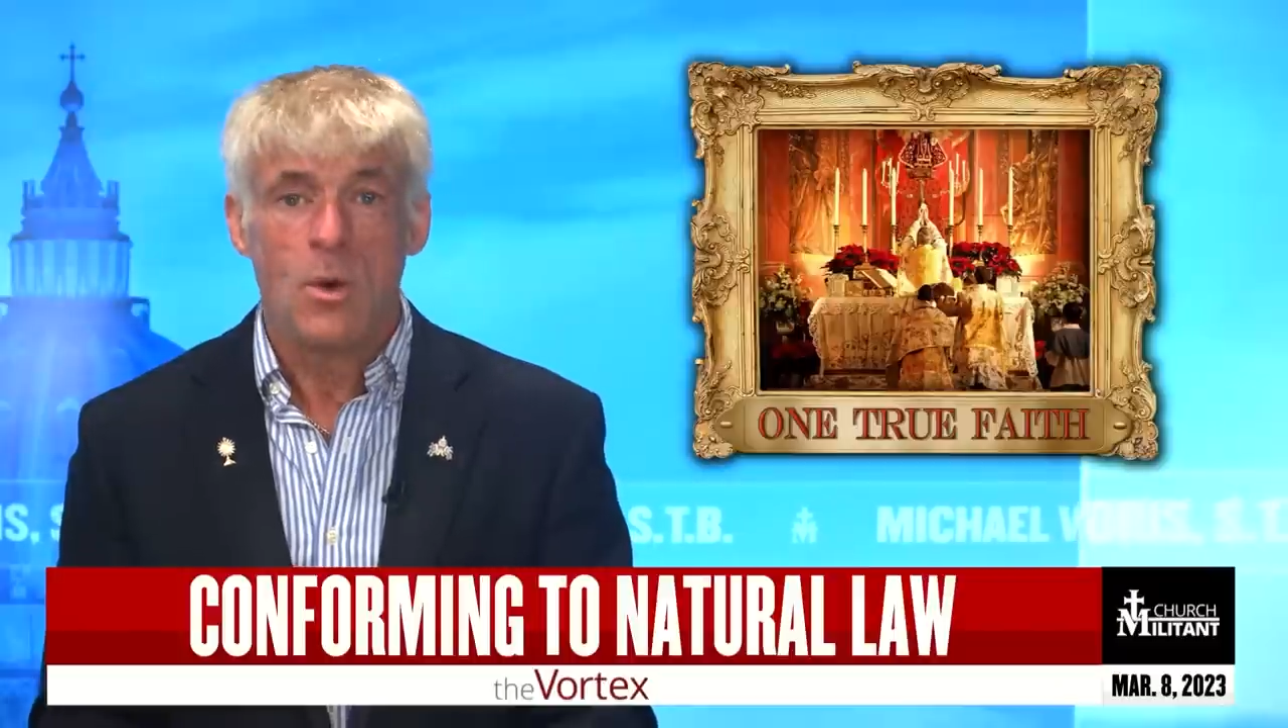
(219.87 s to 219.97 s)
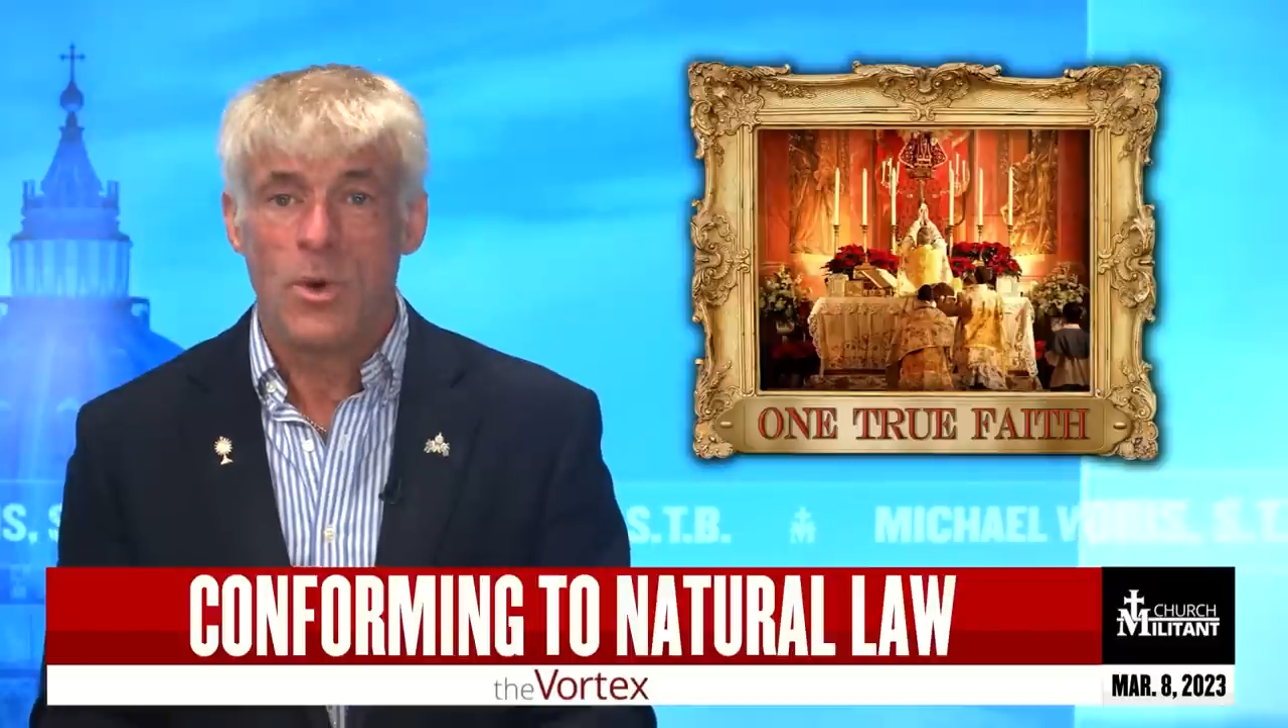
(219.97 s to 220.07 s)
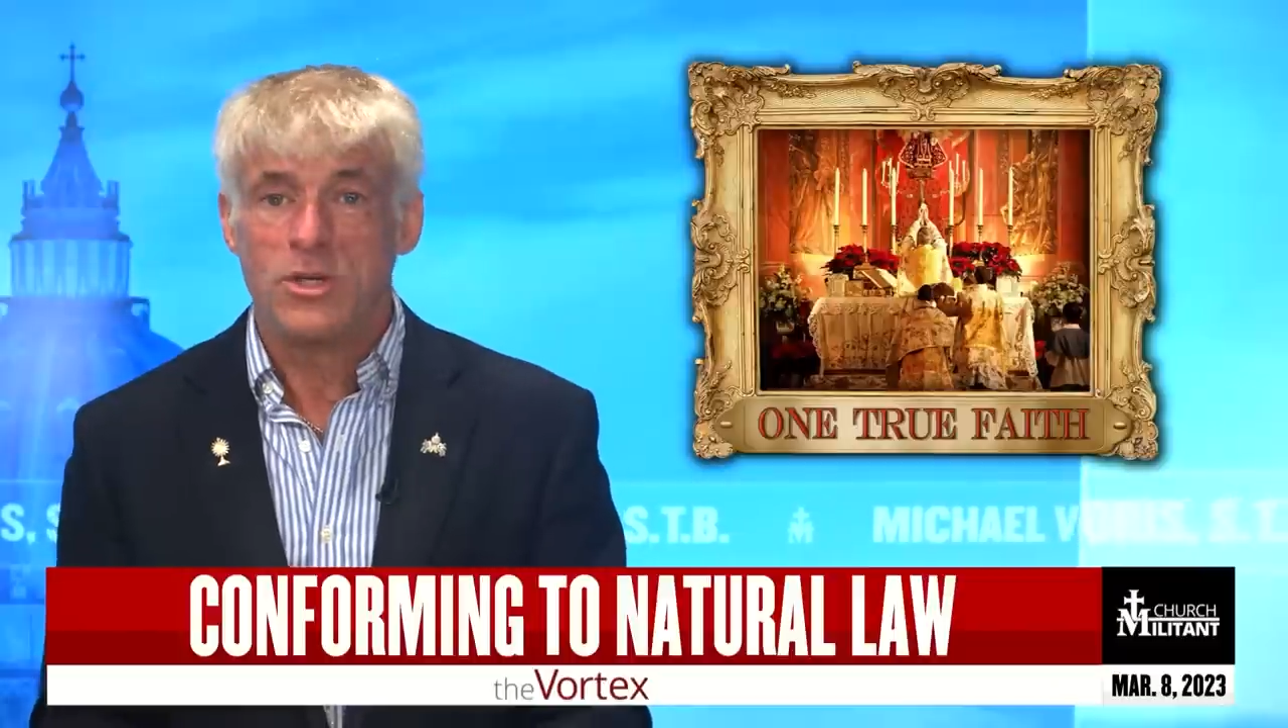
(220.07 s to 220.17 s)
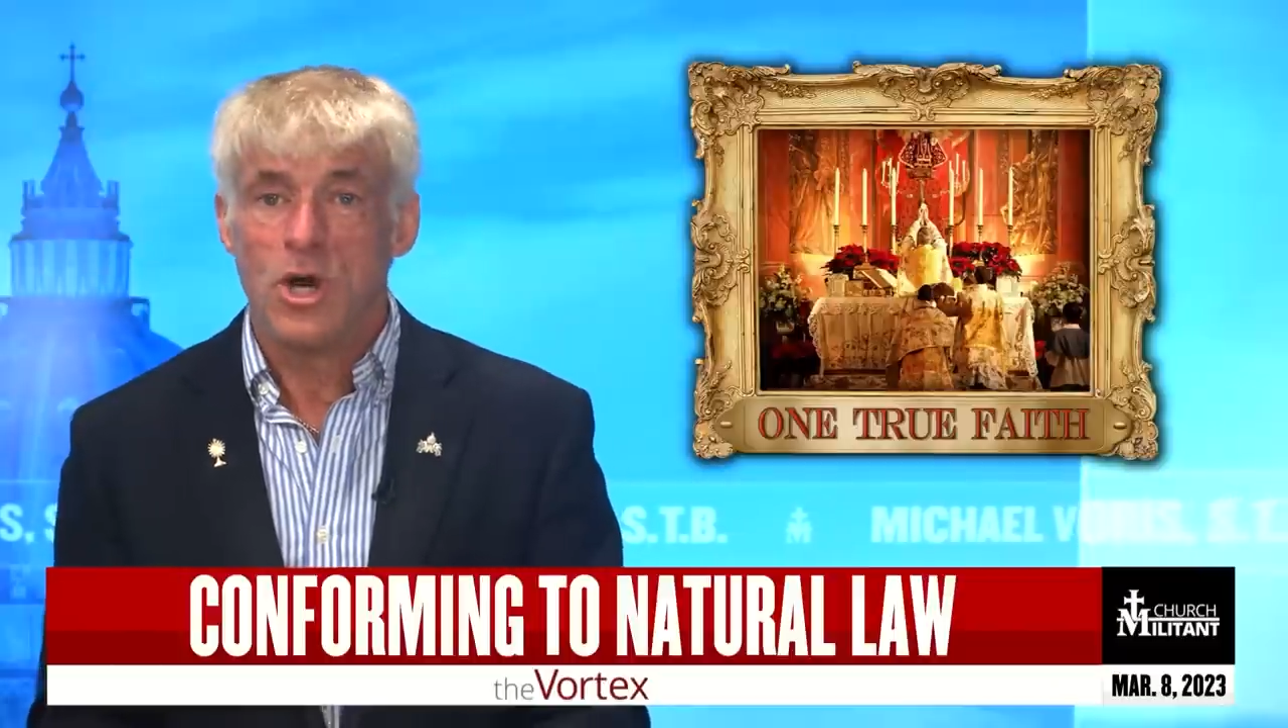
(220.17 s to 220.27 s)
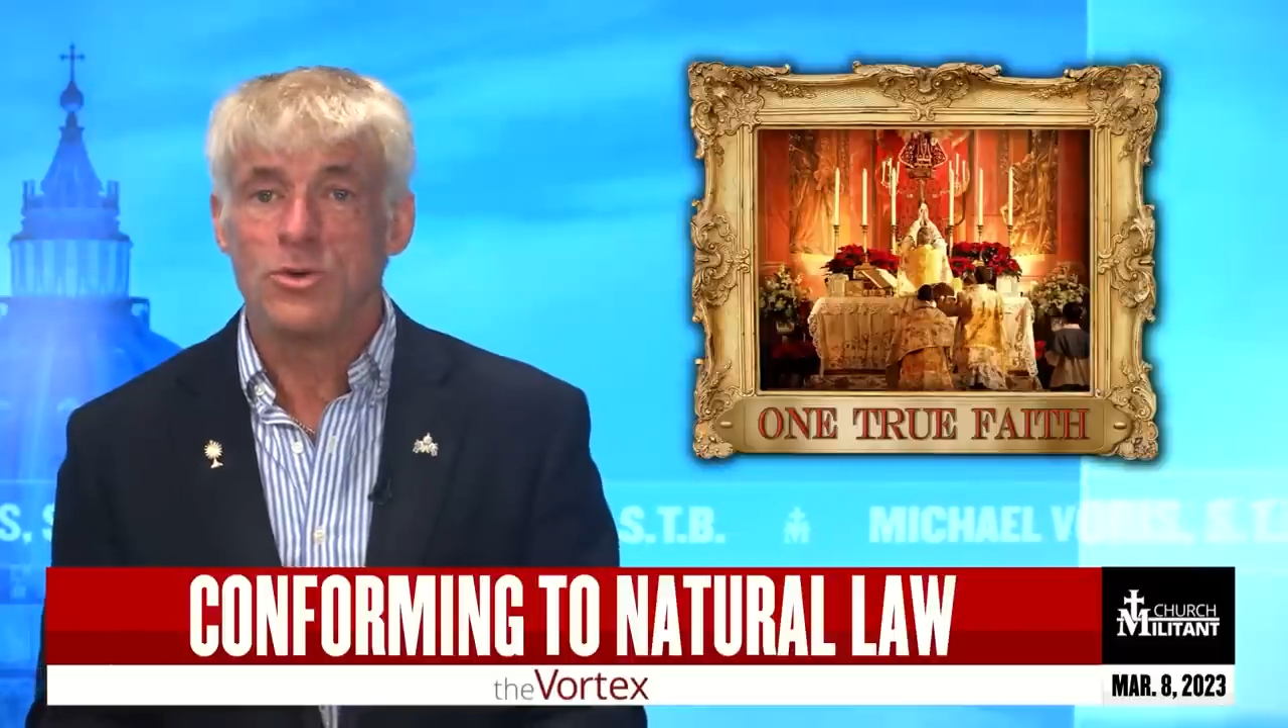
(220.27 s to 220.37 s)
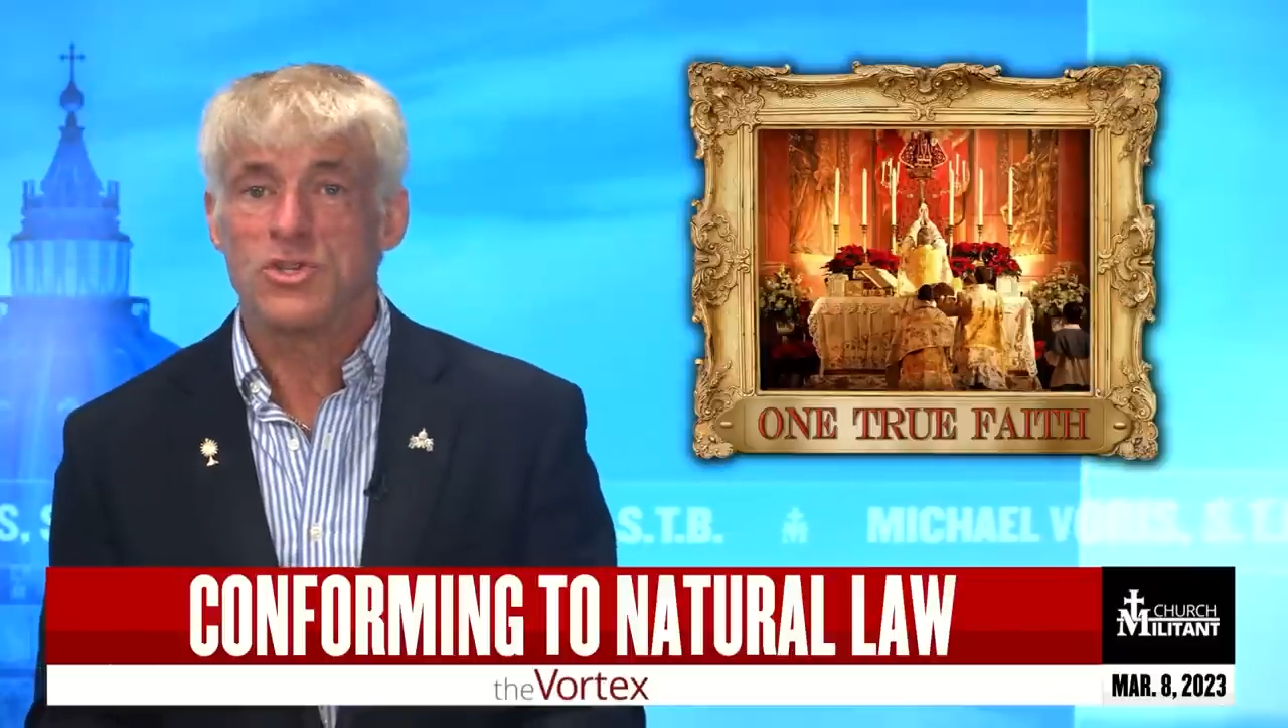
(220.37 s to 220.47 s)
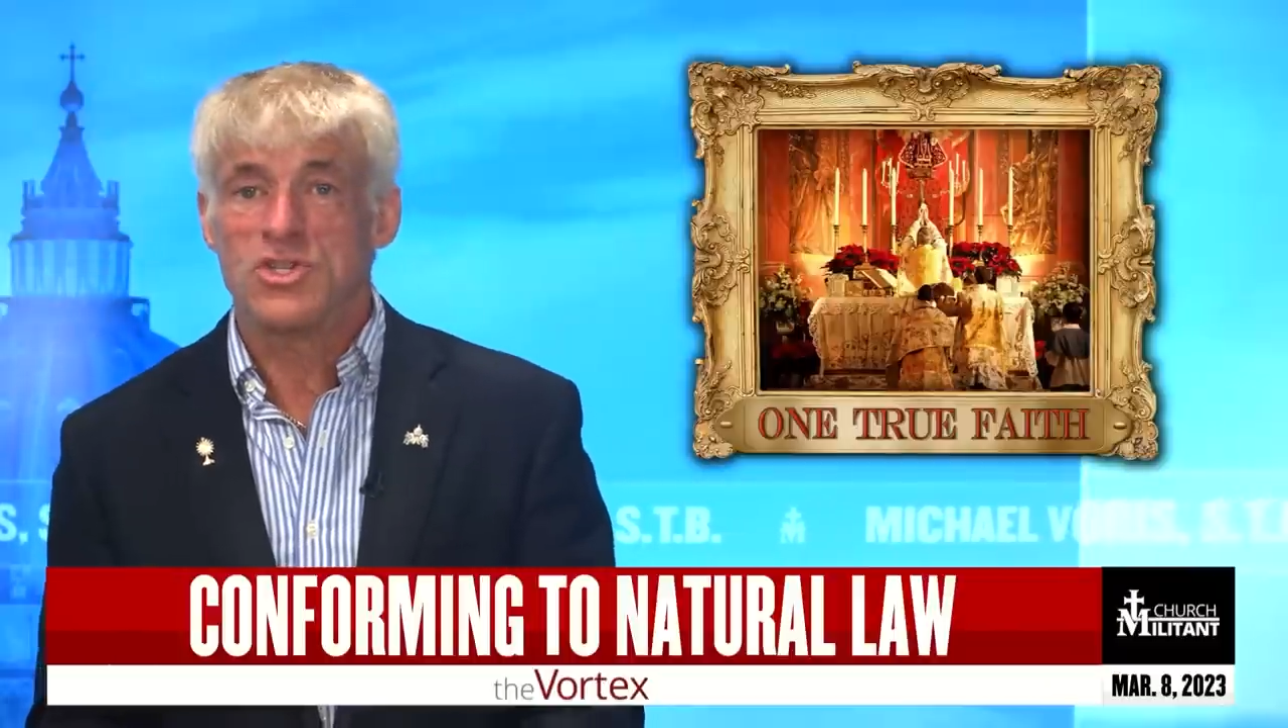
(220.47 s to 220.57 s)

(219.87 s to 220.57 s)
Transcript: We don't